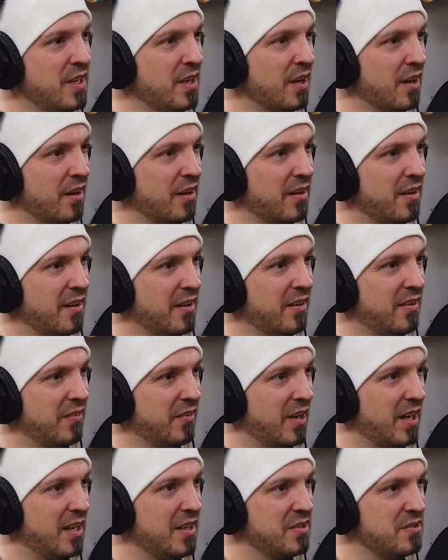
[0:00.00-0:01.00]
a year,
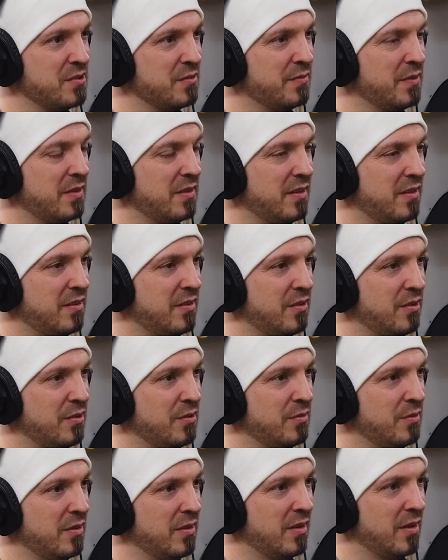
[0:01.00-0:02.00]
right? So 52